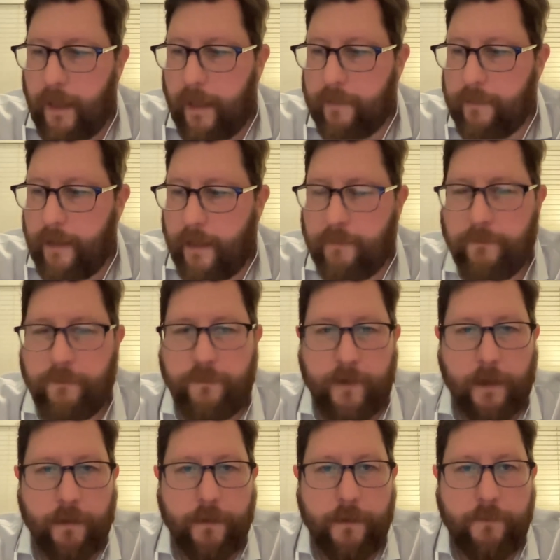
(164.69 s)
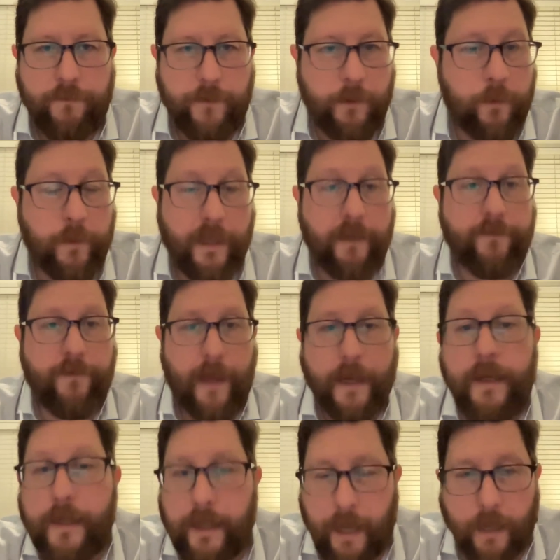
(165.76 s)
and, and very few, if
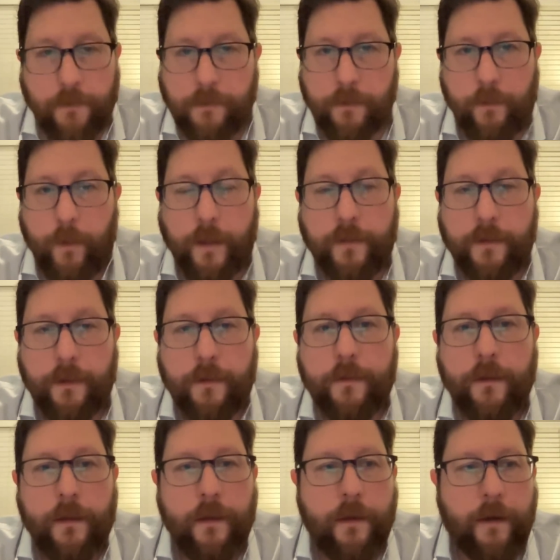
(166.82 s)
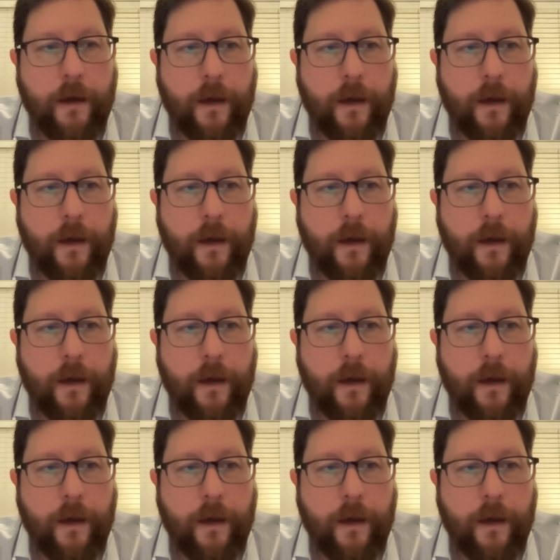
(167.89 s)
any, consequences